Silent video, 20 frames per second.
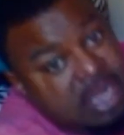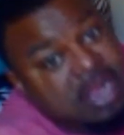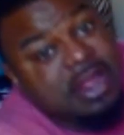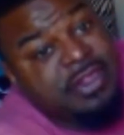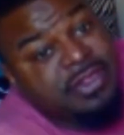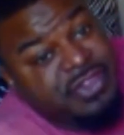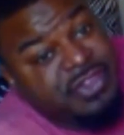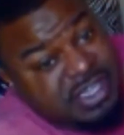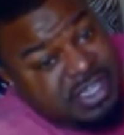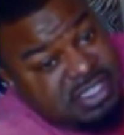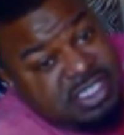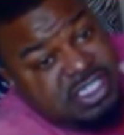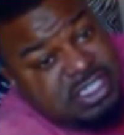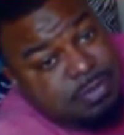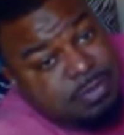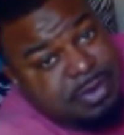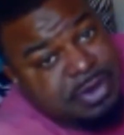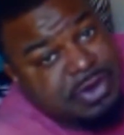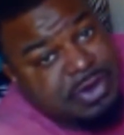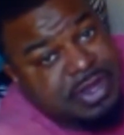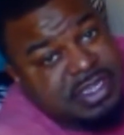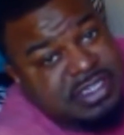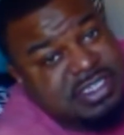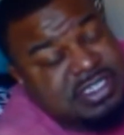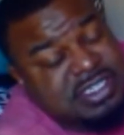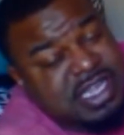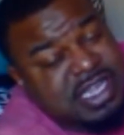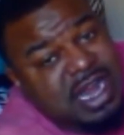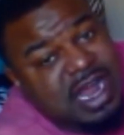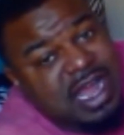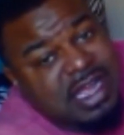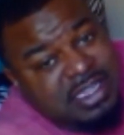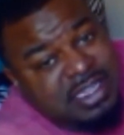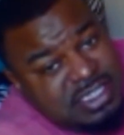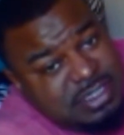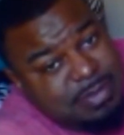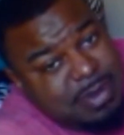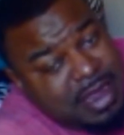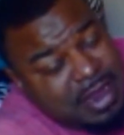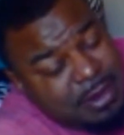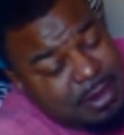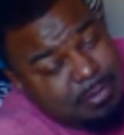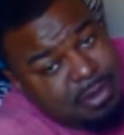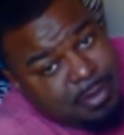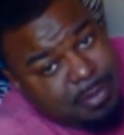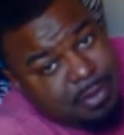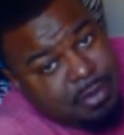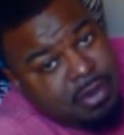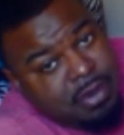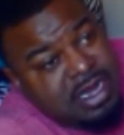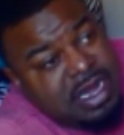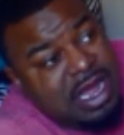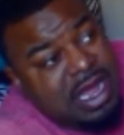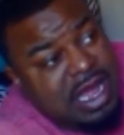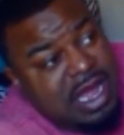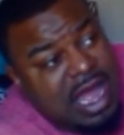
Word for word: this experience is that i inspire people and I,